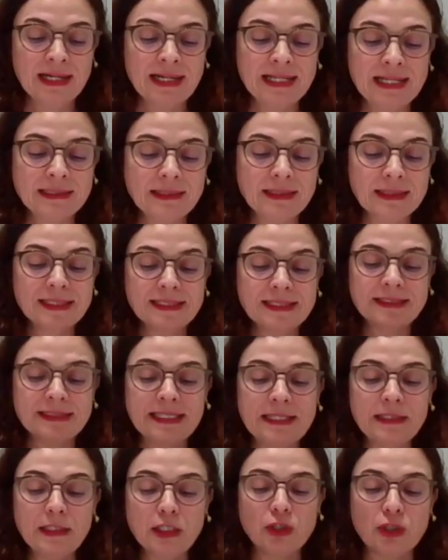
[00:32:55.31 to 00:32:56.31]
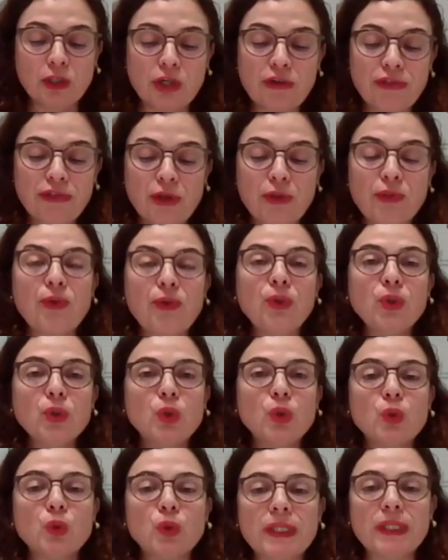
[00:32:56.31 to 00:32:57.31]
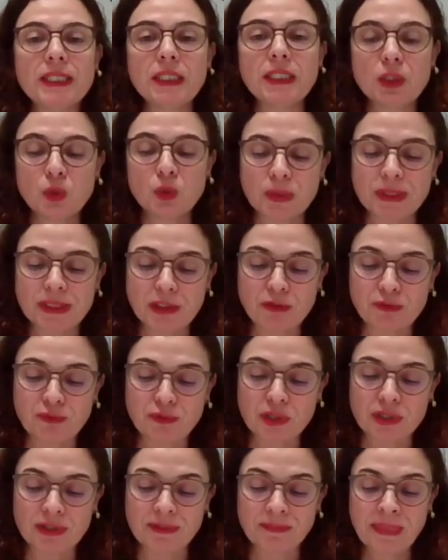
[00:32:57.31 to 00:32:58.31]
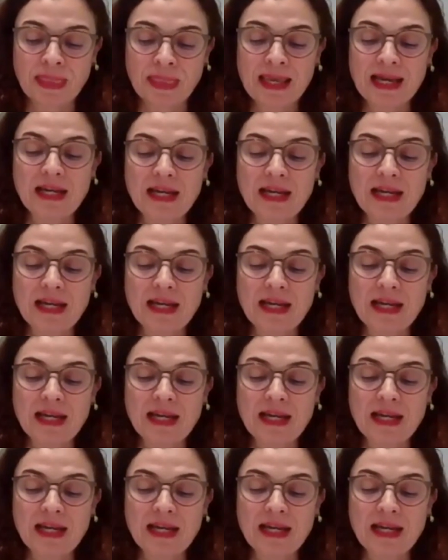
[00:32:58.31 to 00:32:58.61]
and had a steady growth through 2024,